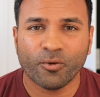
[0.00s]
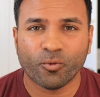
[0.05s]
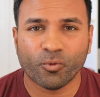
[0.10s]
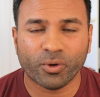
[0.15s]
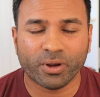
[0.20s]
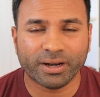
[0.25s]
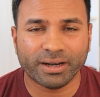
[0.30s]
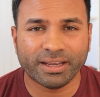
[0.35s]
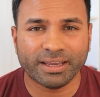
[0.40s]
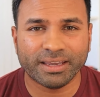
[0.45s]

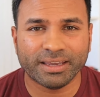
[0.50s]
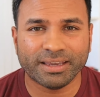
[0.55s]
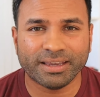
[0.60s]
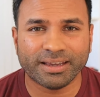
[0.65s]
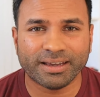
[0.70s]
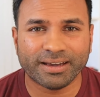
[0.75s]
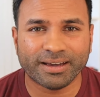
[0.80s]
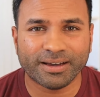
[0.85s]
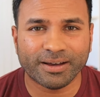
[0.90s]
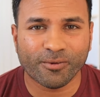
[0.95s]
very
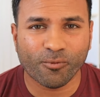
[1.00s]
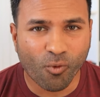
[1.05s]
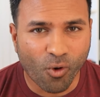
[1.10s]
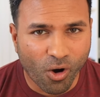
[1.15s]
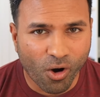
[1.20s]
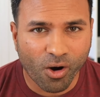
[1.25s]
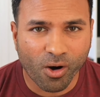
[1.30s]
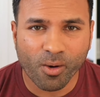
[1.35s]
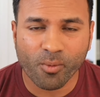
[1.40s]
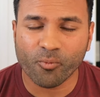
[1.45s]

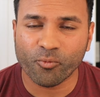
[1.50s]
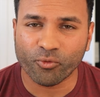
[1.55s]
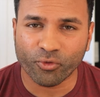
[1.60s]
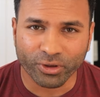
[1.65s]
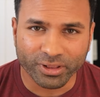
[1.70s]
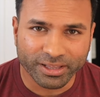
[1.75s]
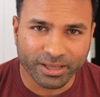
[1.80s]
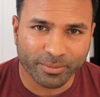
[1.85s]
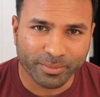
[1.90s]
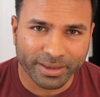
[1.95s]
warm,
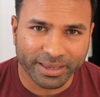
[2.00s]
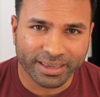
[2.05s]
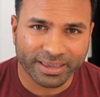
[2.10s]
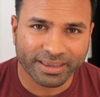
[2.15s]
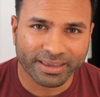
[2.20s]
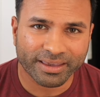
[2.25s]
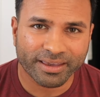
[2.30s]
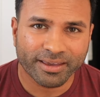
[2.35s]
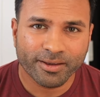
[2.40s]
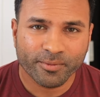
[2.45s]

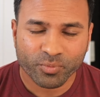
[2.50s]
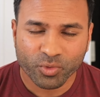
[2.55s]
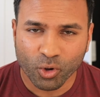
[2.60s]
welcoming,